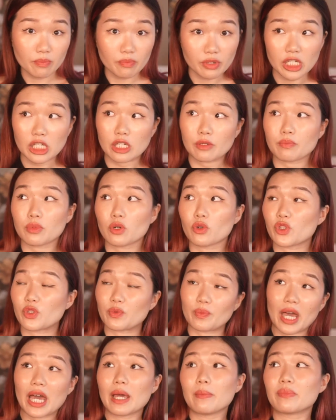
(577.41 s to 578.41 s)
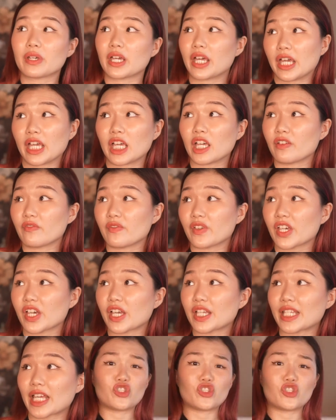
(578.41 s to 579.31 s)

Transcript: people's bad behaviors,